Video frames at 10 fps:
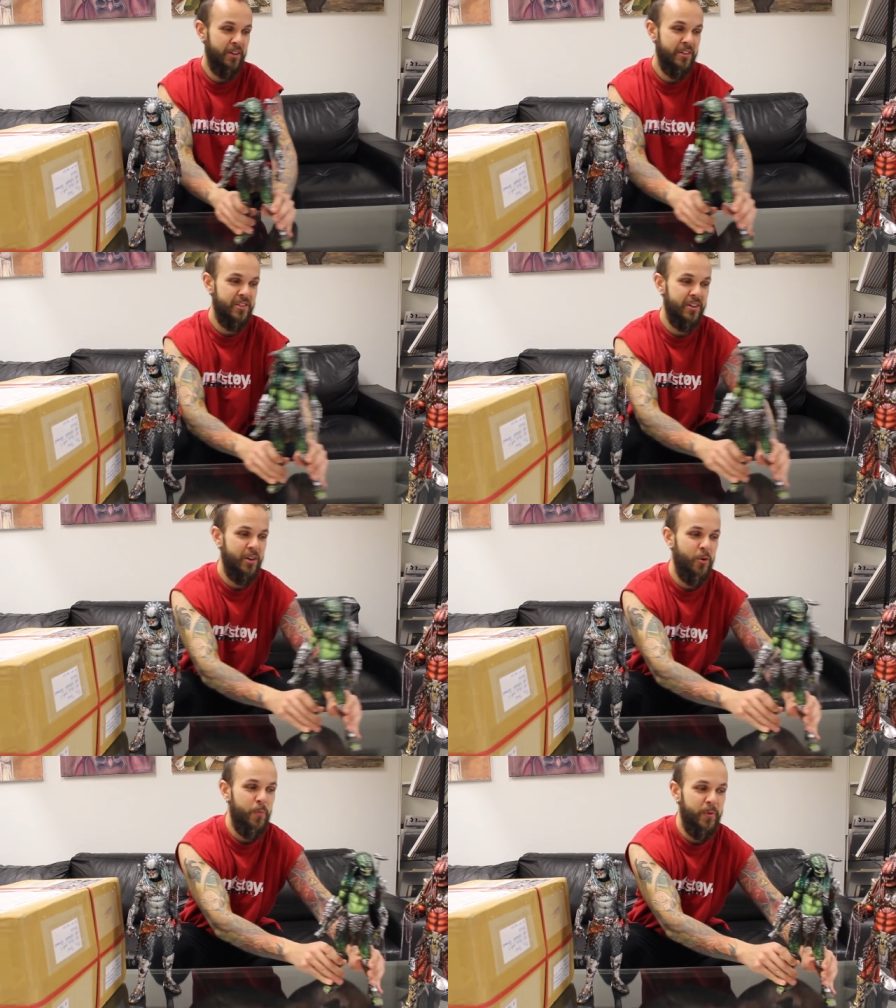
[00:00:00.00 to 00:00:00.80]
It's
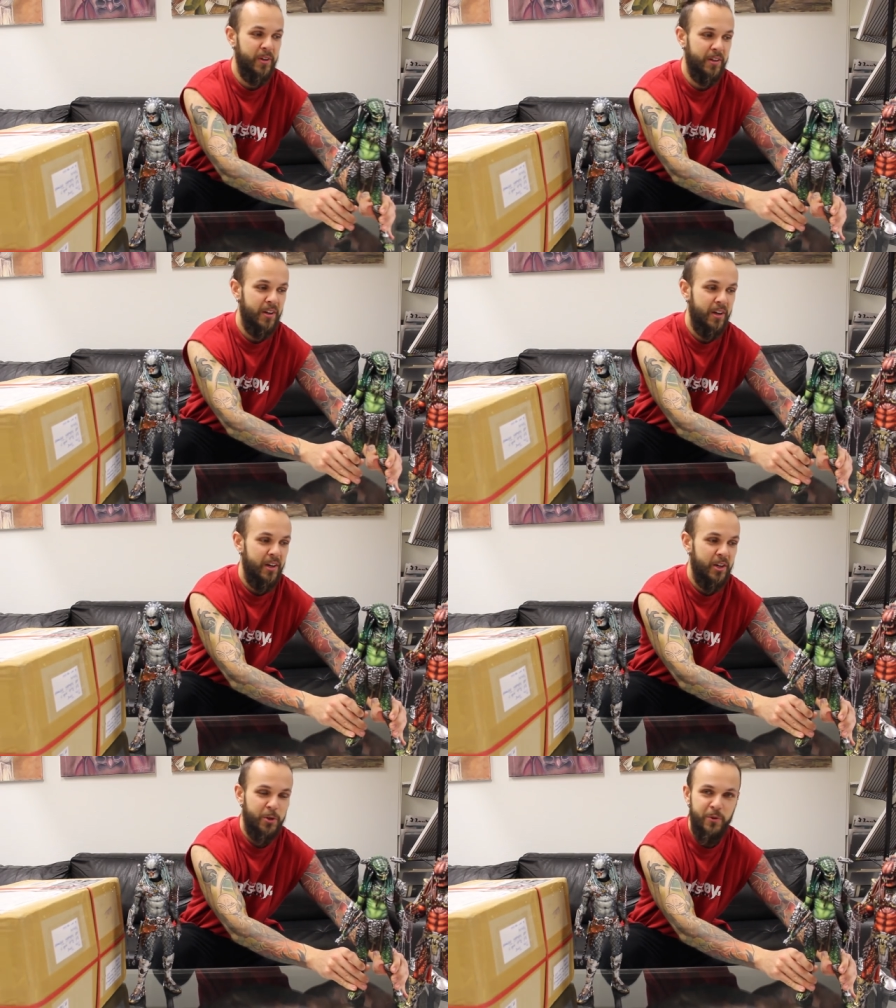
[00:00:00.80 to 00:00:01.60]
like opening
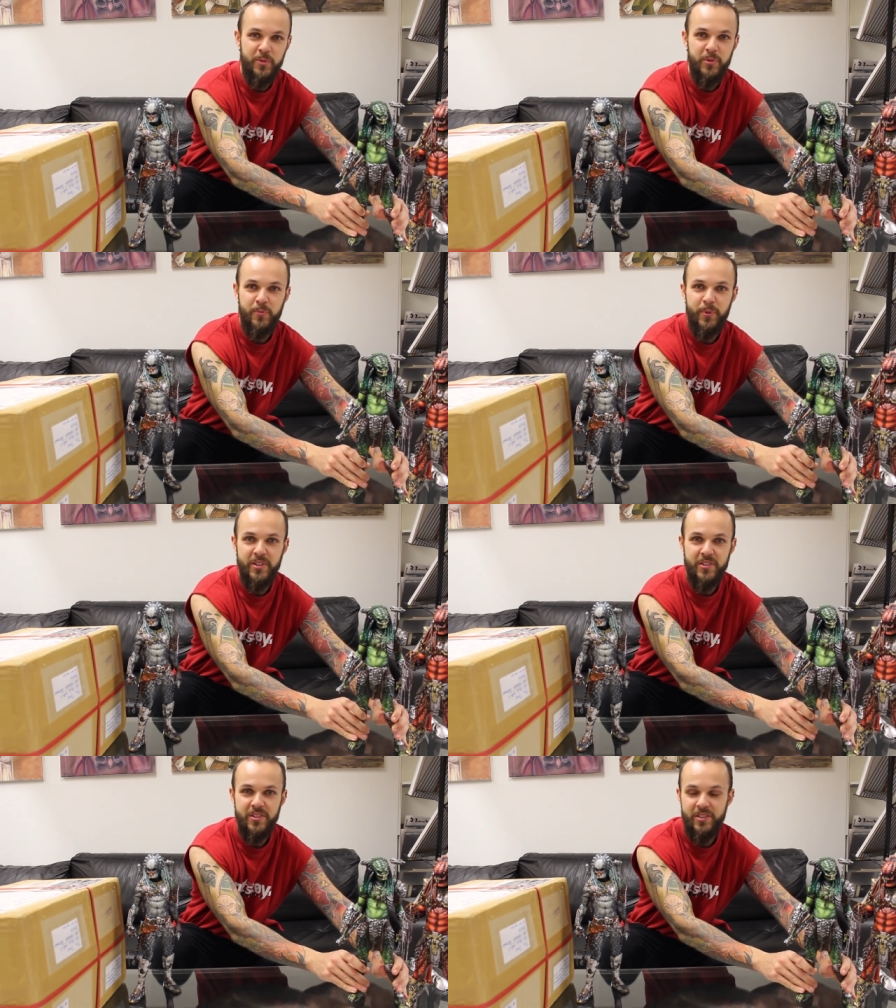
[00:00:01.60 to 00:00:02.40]
Christmas
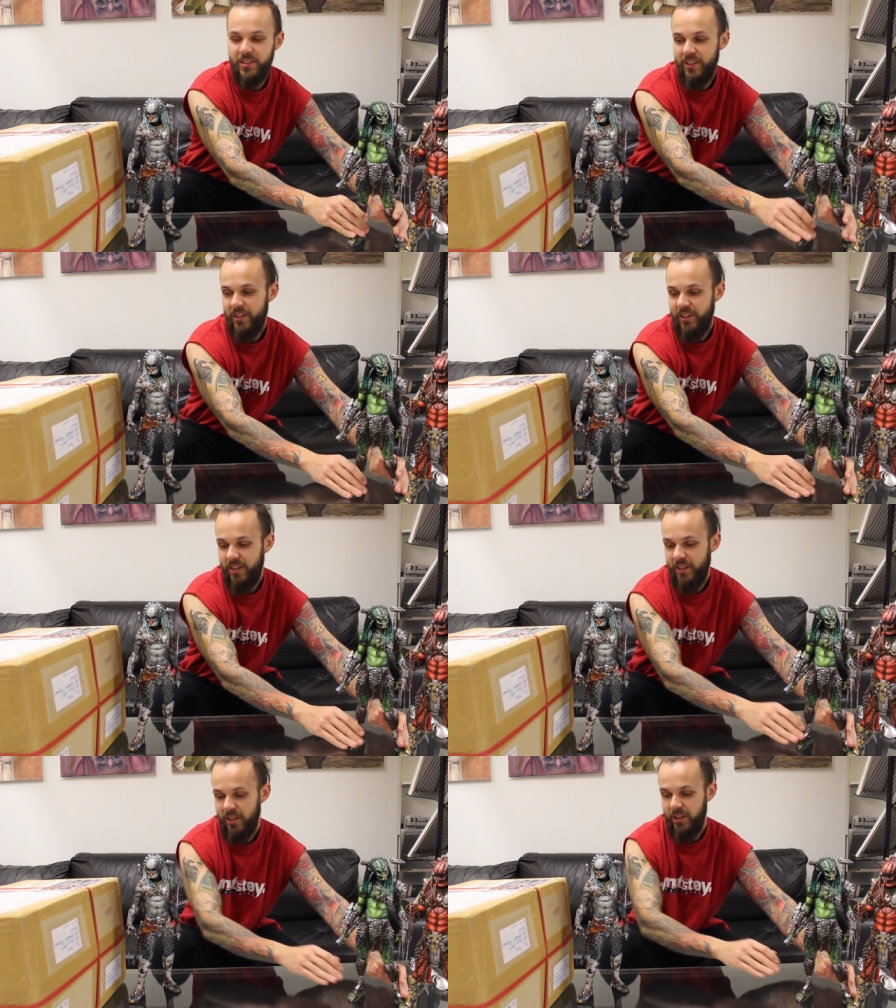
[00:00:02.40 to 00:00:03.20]
presents
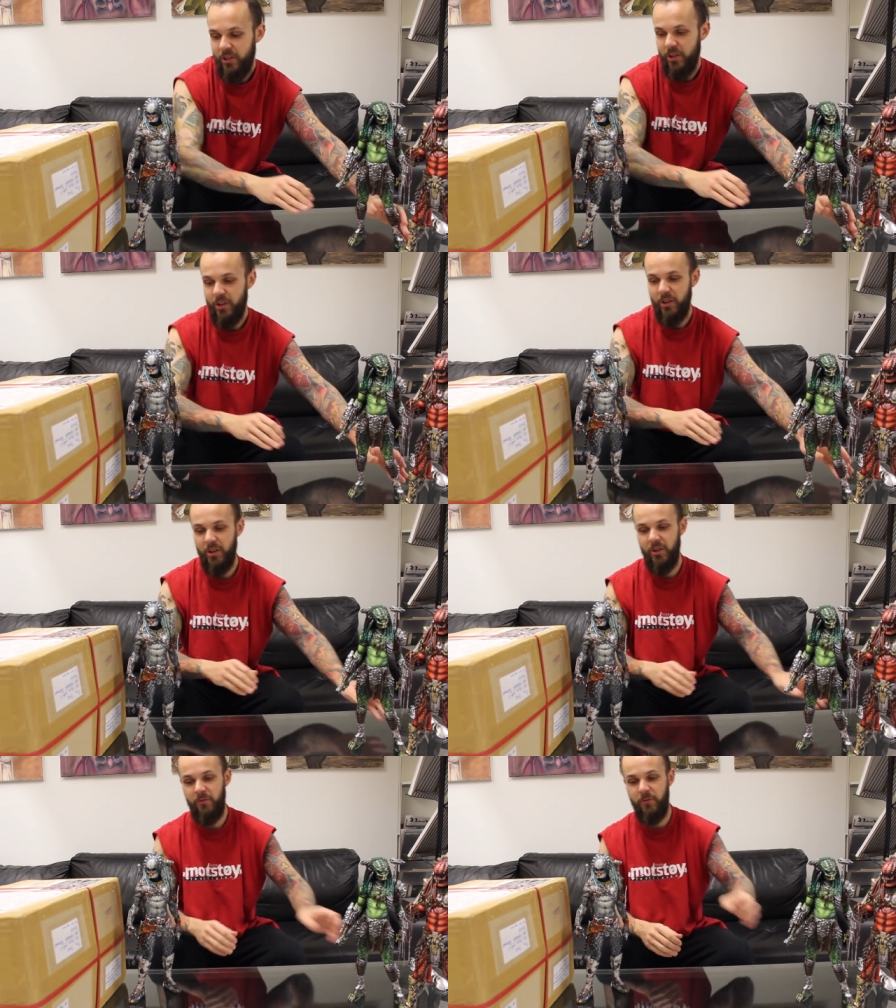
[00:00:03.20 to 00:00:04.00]

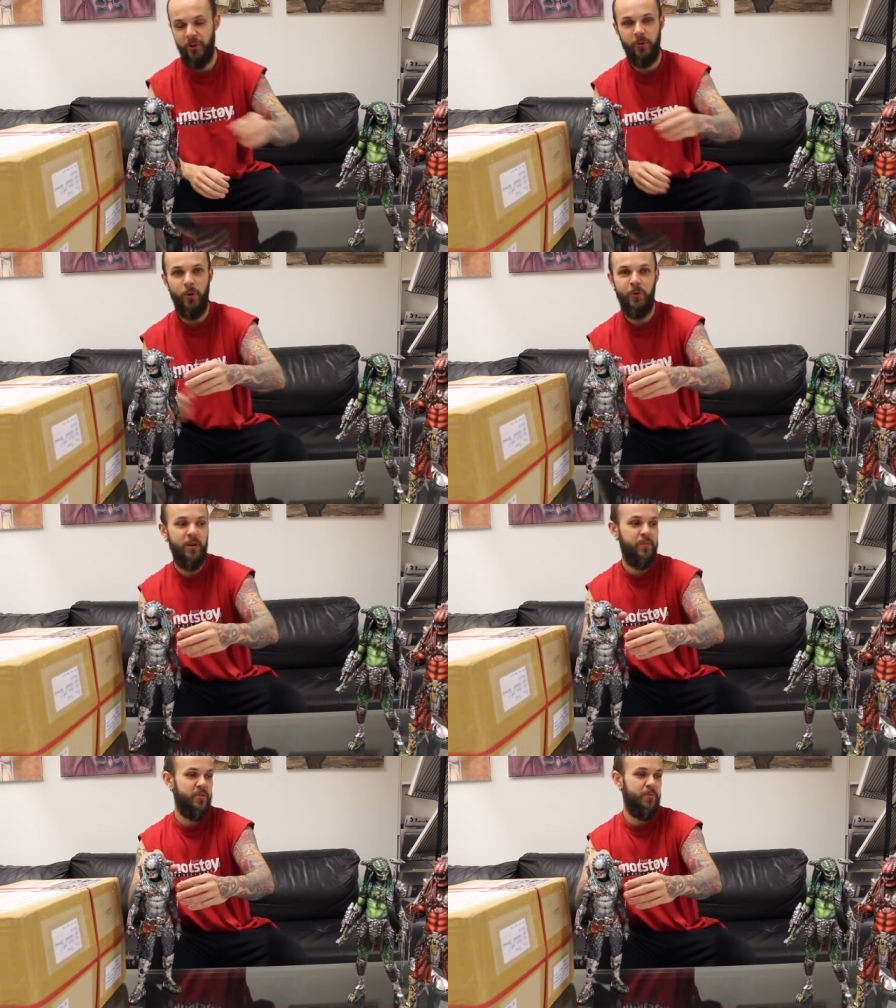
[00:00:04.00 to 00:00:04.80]
for
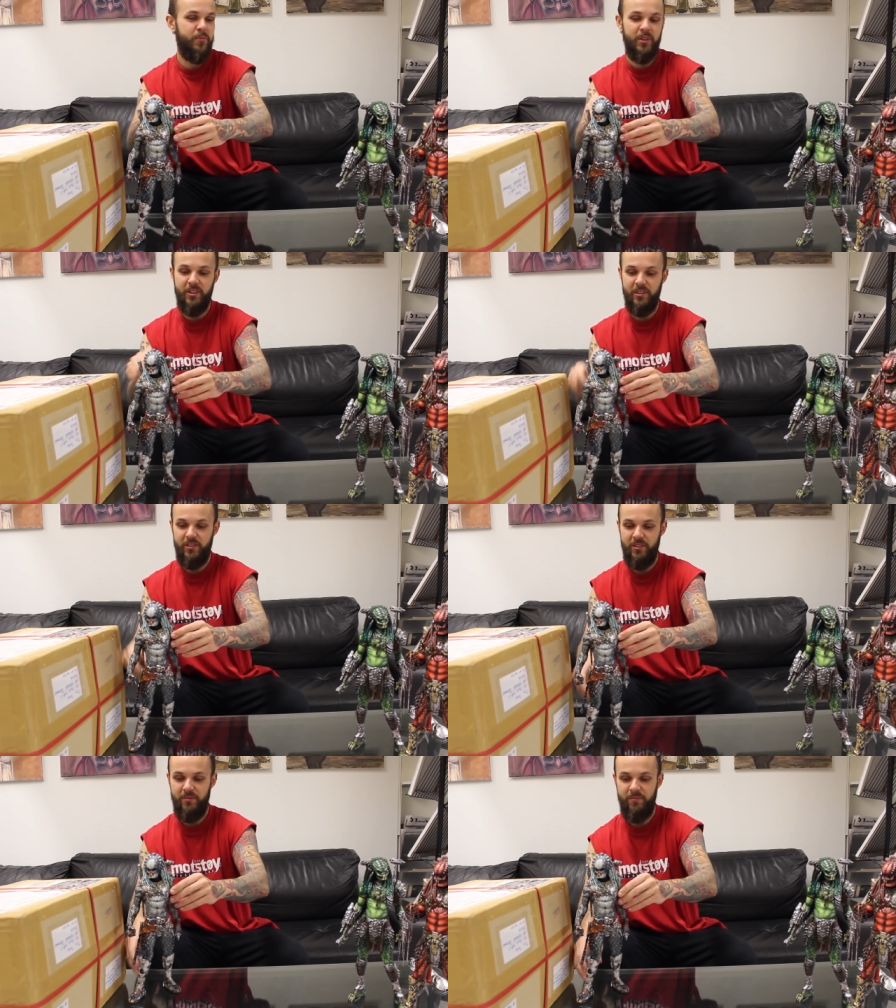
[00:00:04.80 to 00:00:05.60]
grown-ups,
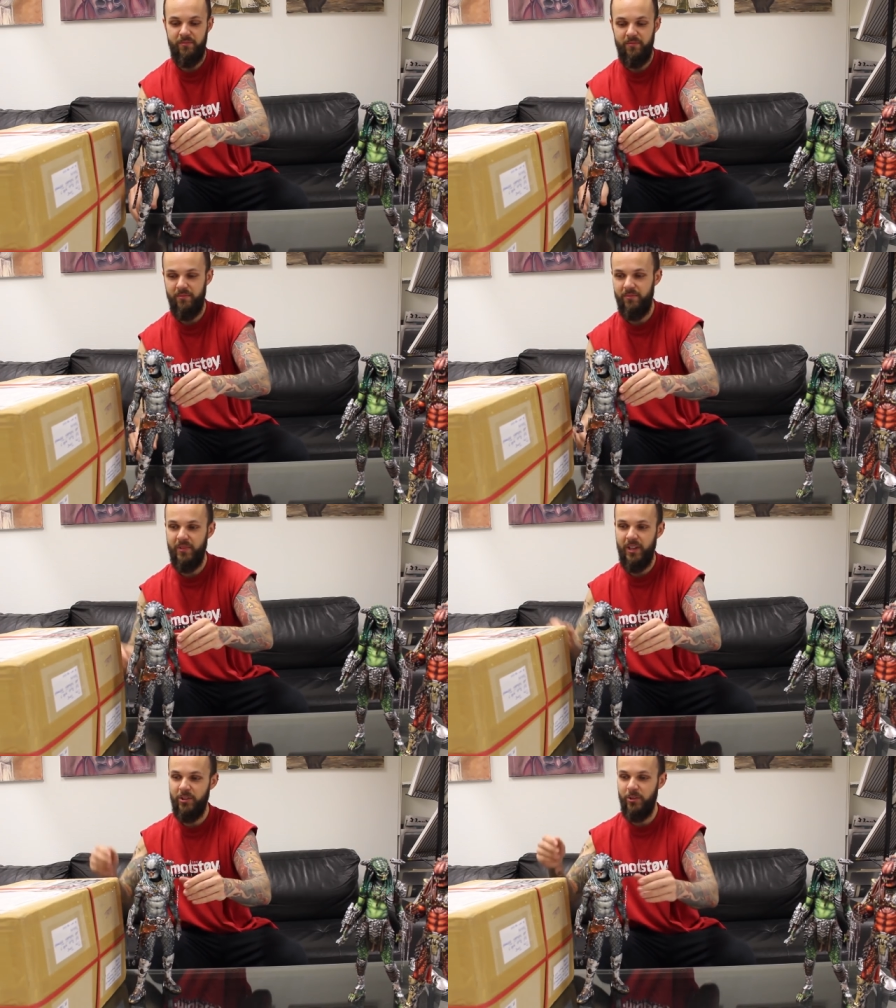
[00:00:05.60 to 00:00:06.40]
because
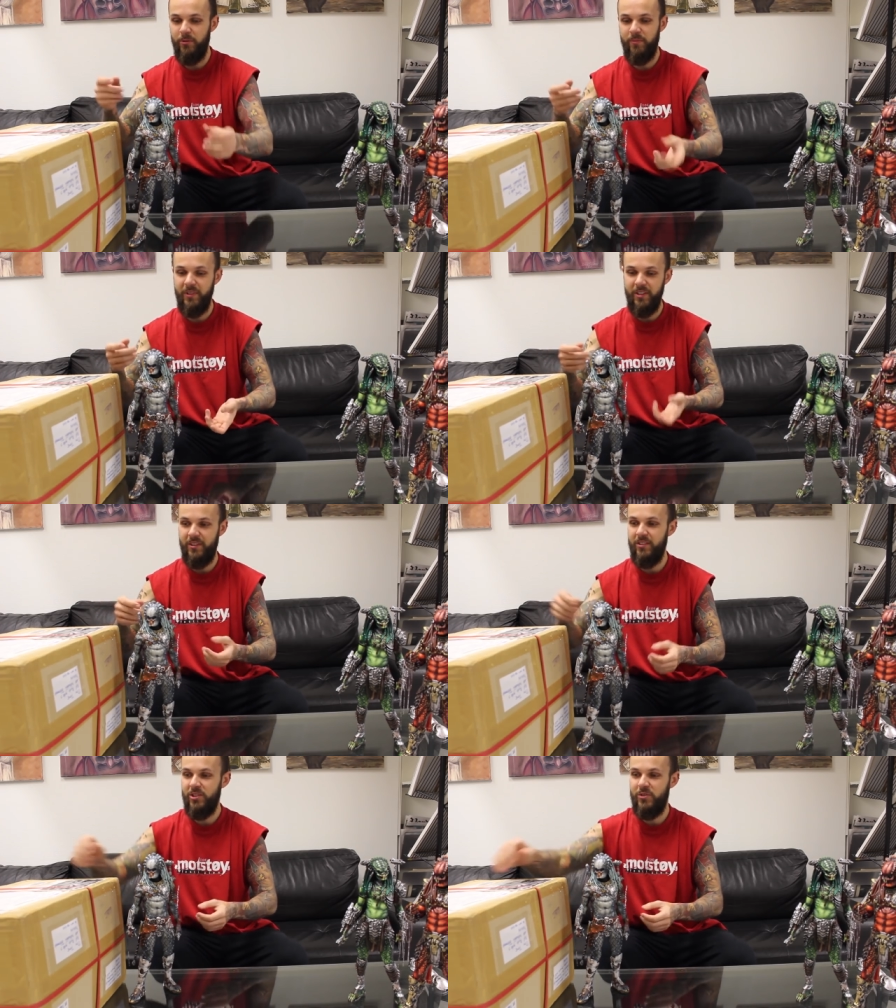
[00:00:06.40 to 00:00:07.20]
I don't know,
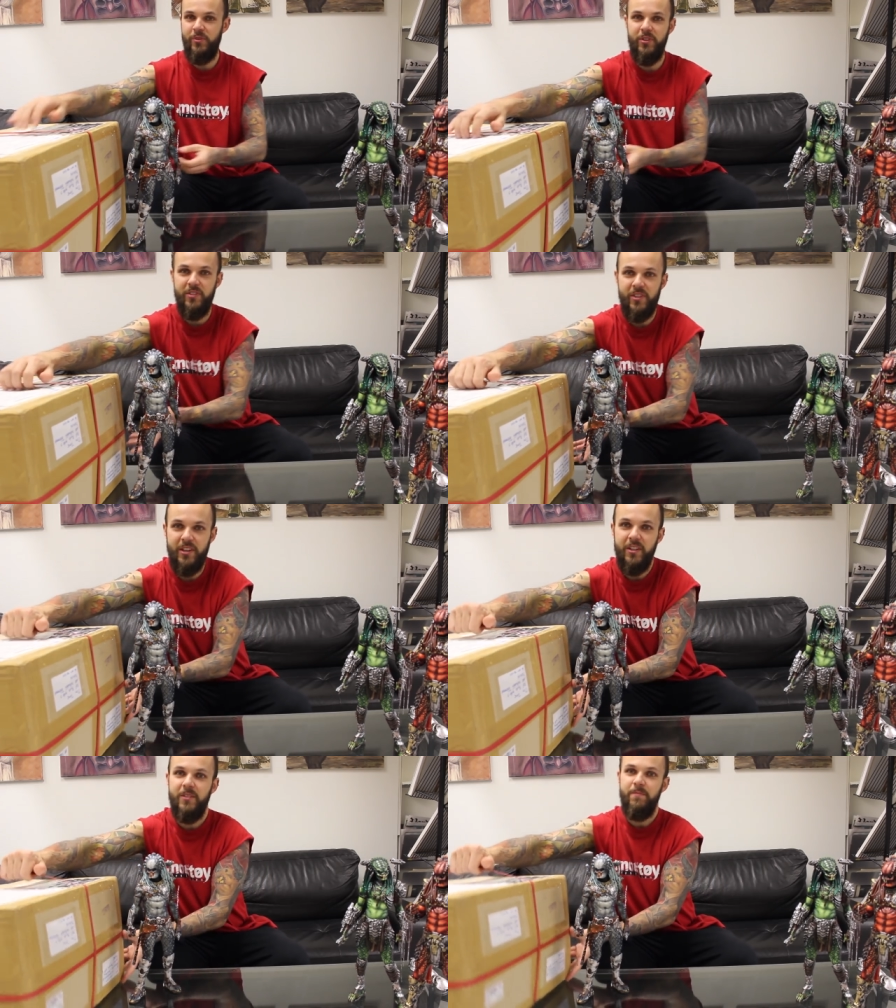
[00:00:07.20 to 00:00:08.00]
it just feels like
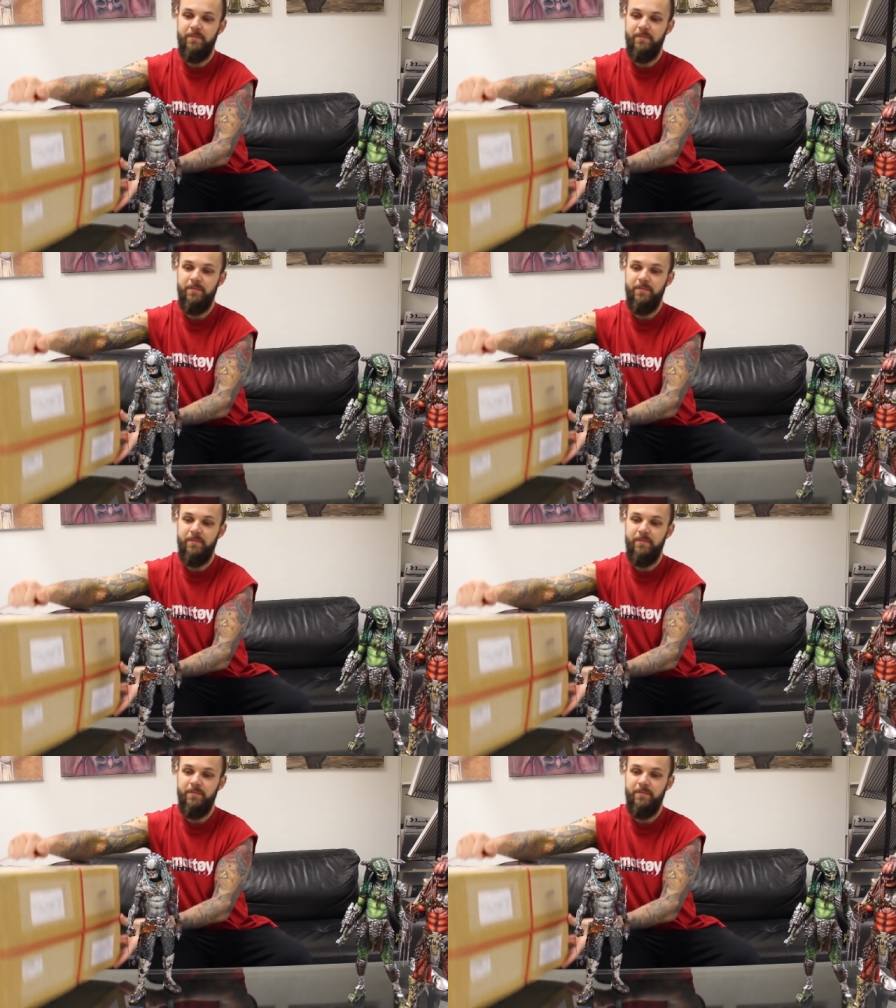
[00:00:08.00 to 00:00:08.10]
it.